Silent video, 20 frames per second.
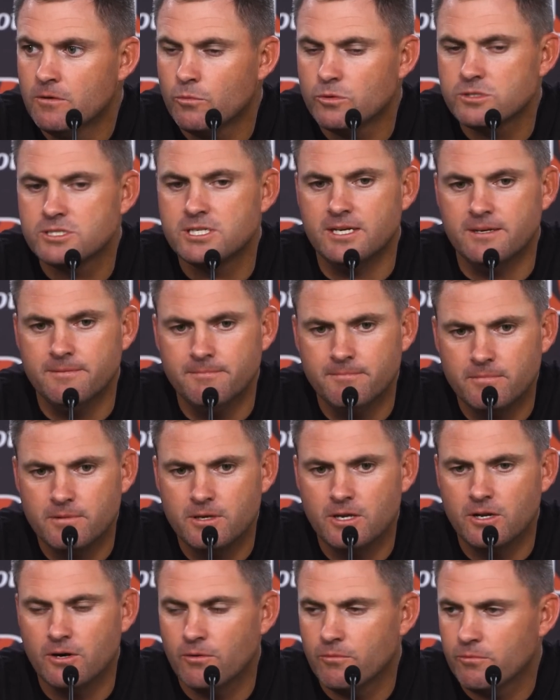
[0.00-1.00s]
We'll see.
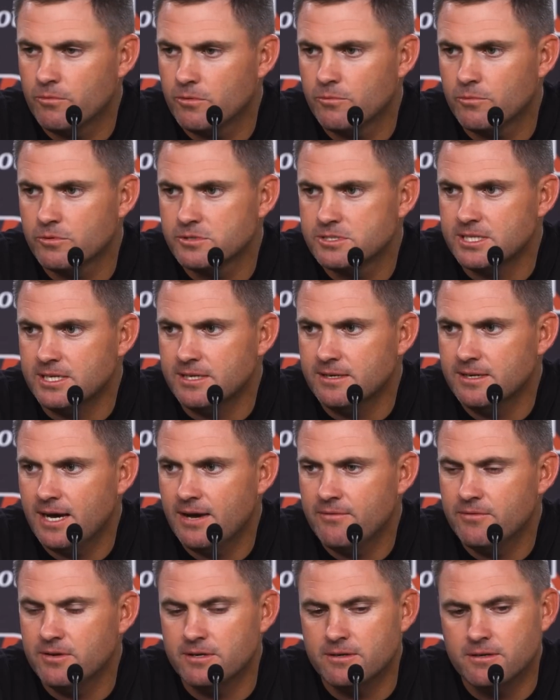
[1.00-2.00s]
You know, we'll see.
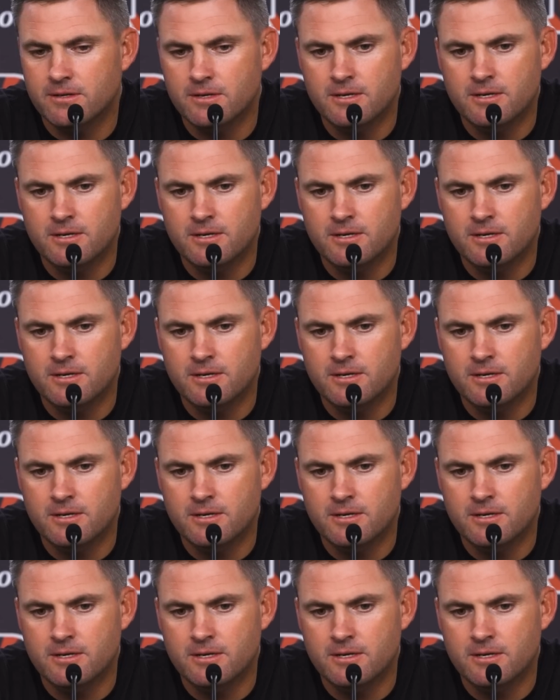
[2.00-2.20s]
Haven't